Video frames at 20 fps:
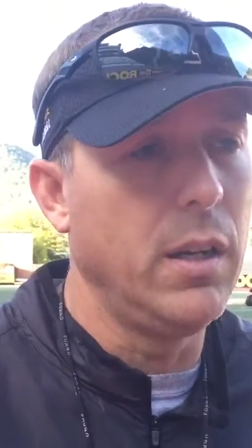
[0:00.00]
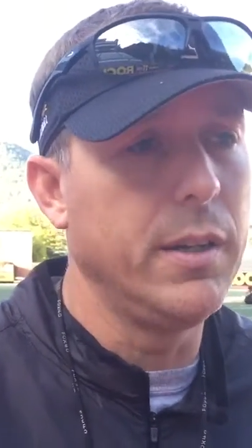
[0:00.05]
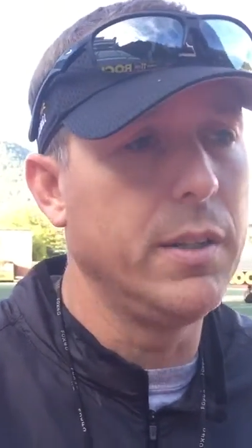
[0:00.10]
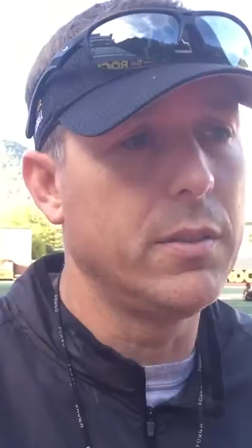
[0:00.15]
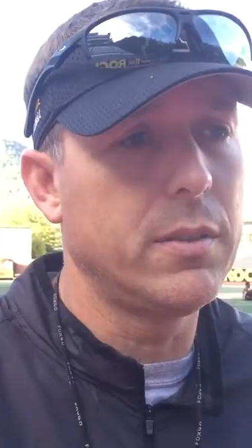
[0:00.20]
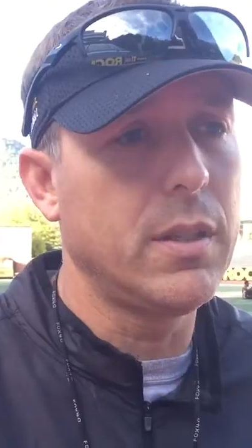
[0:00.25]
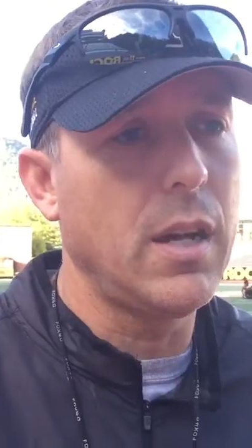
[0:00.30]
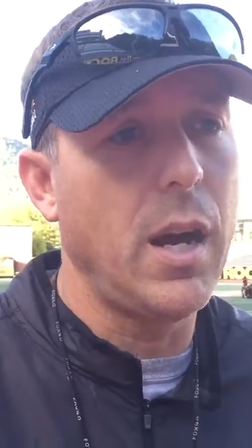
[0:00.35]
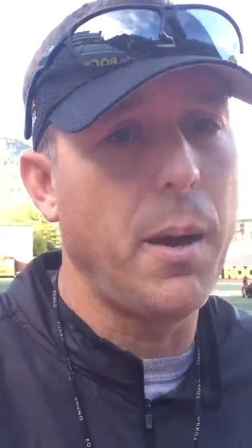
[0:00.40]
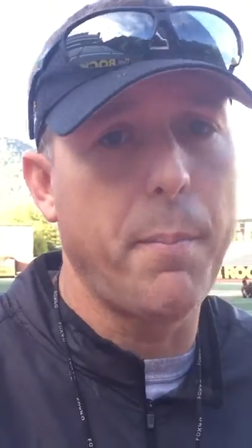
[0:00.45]

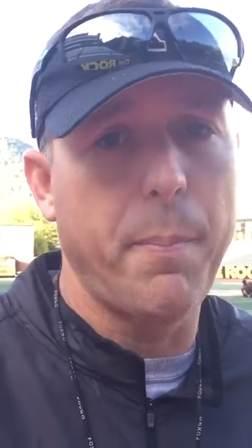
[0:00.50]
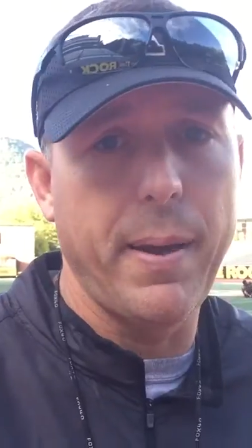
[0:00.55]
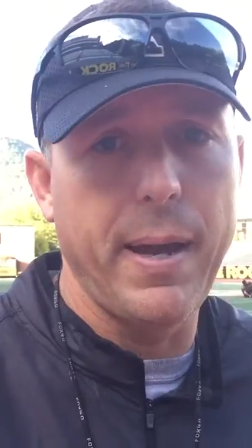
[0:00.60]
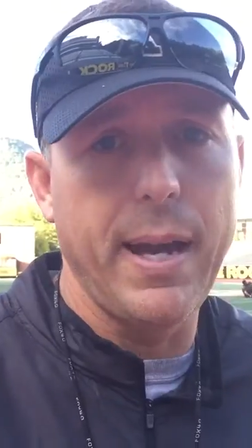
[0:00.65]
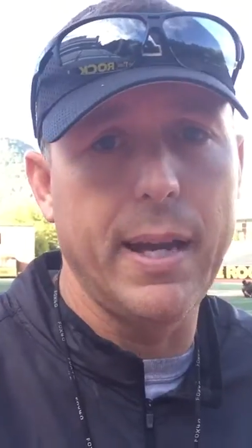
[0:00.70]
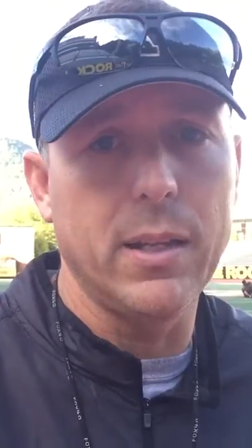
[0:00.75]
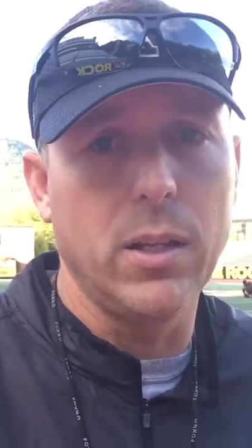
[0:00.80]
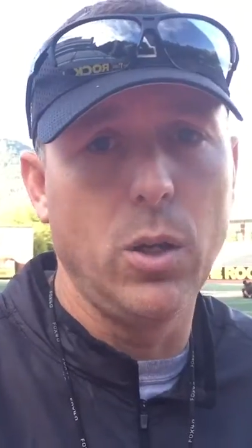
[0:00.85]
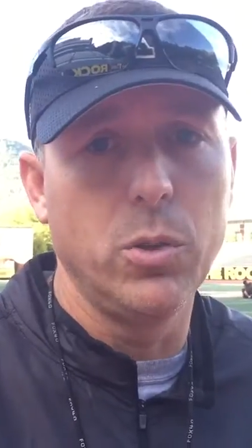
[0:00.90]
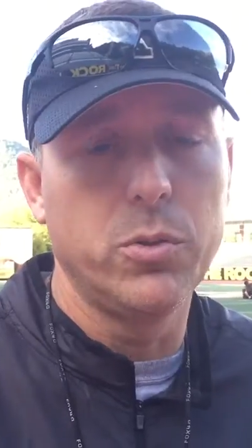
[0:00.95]
he's
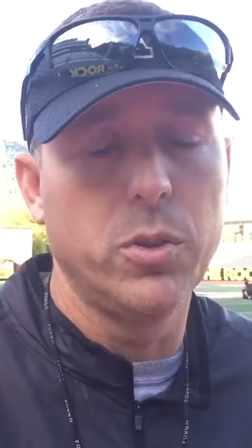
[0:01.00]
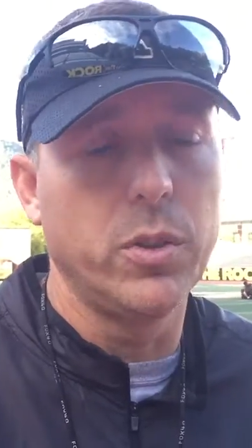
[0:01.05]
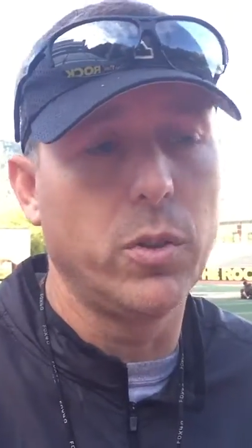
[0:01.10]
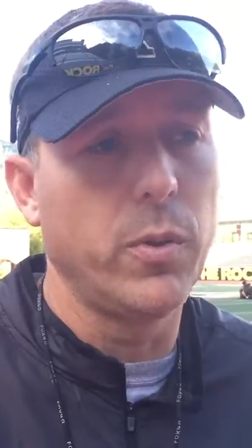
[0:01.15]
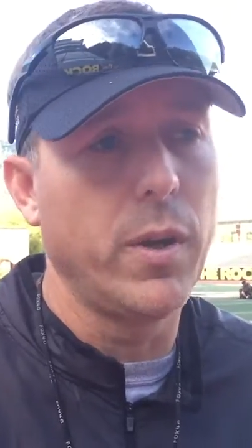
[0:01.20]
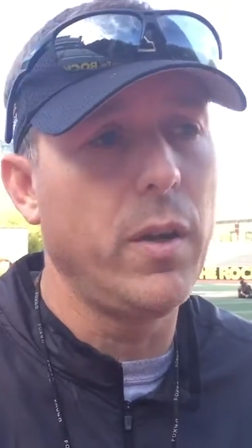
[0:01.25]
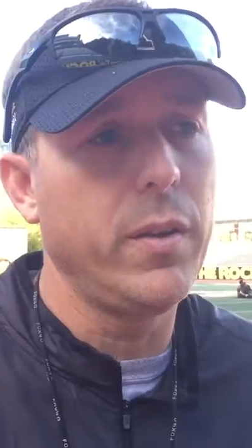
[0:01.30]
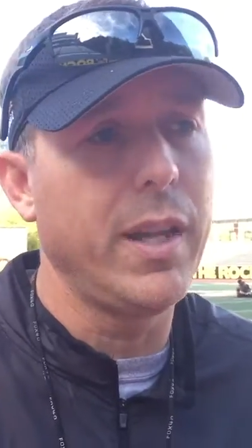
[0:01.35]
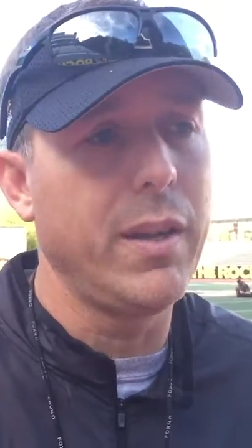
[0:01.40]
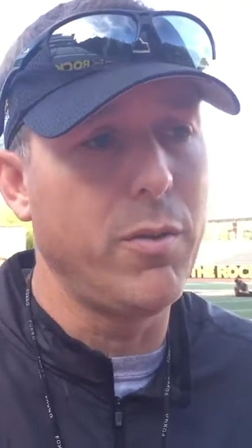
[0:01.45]
compact, low to the
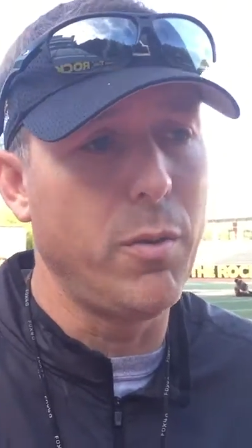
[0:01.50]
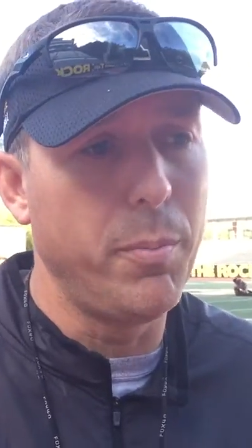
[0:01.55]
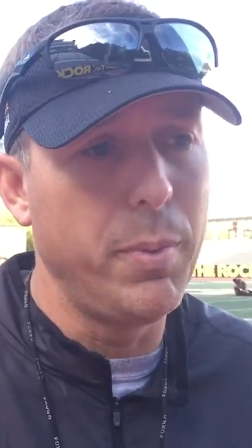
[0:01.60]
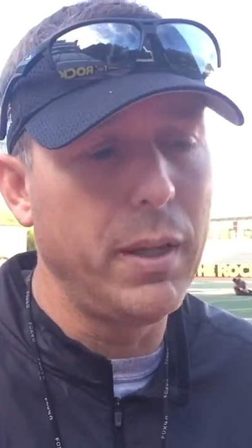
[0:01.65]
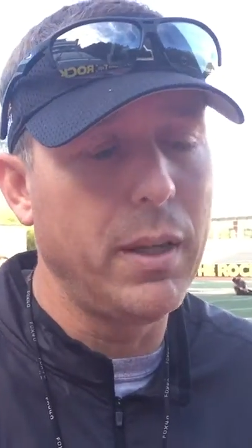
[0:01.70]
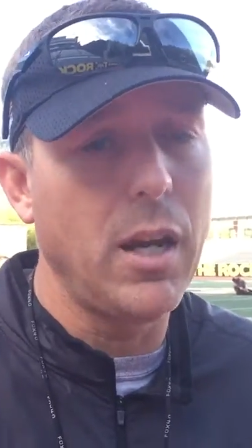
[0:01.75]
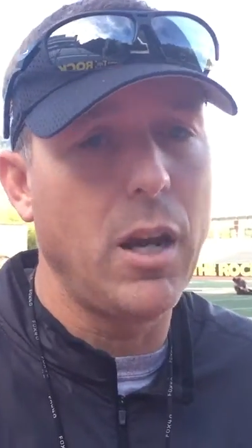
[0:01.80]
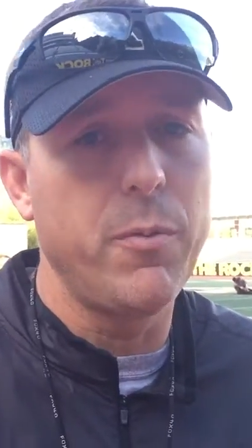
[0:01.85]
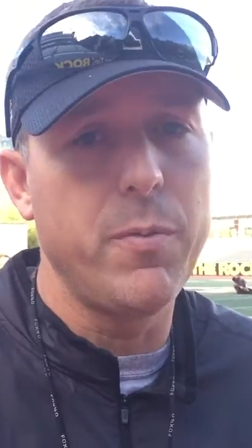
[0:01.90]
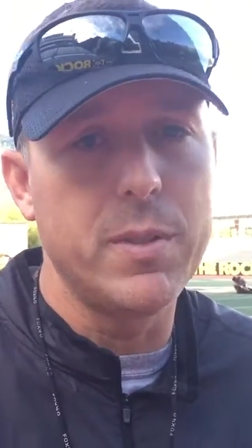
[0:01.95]
ground. They have a
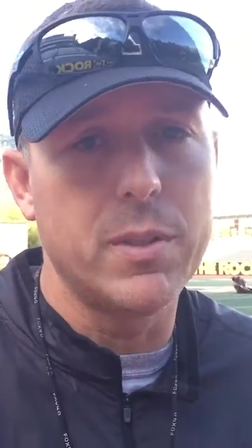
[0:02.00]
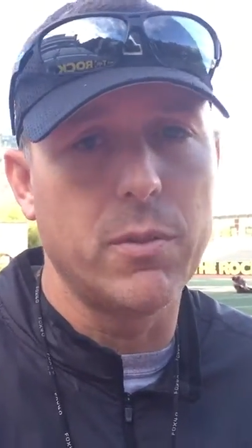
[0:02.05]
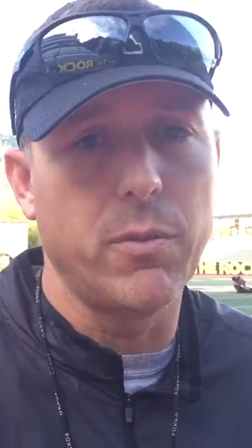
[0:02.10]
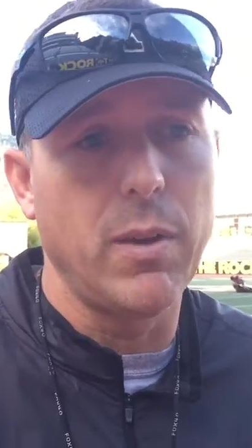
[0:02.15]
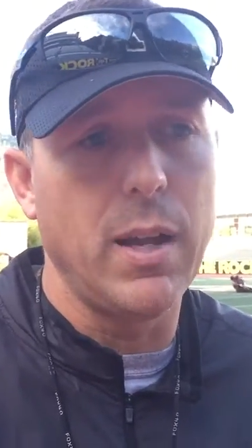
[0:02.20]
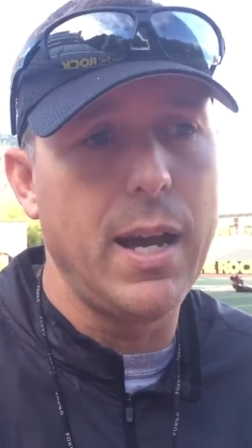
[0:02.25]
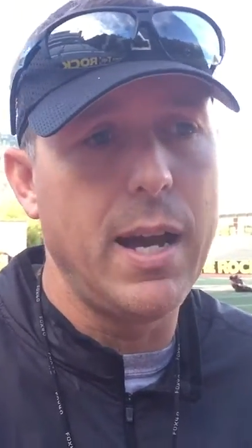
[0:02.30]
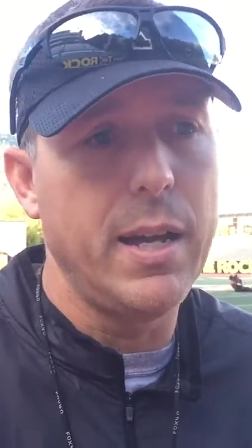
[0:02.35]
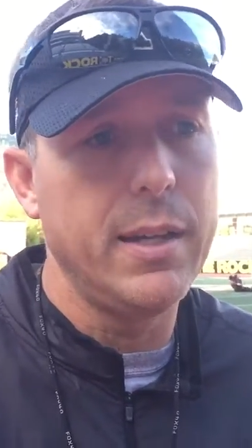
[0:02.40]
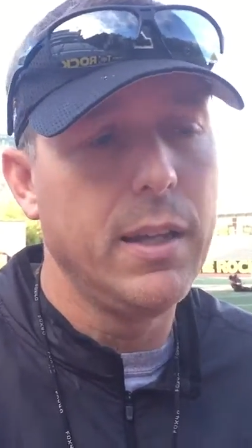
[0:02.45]
big offensive
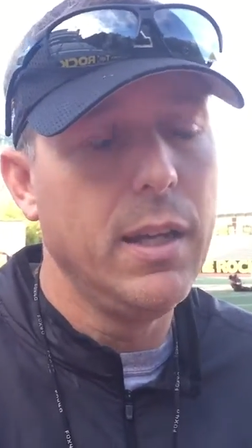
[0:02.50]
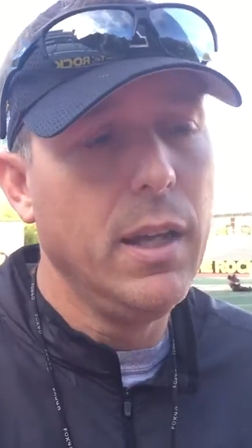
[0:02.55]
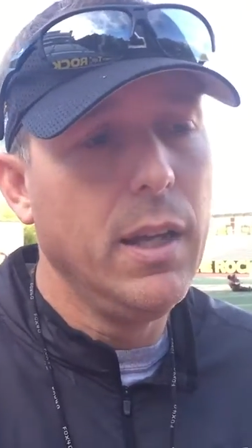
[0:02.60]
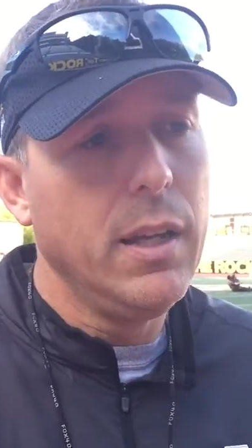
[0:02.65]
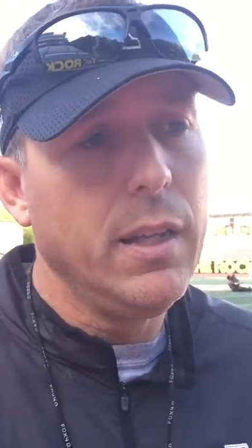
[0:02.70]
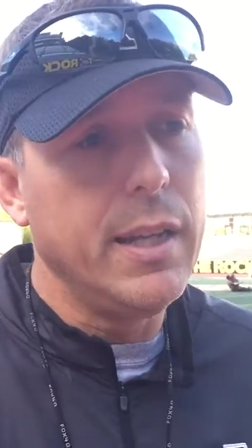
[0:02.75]
line.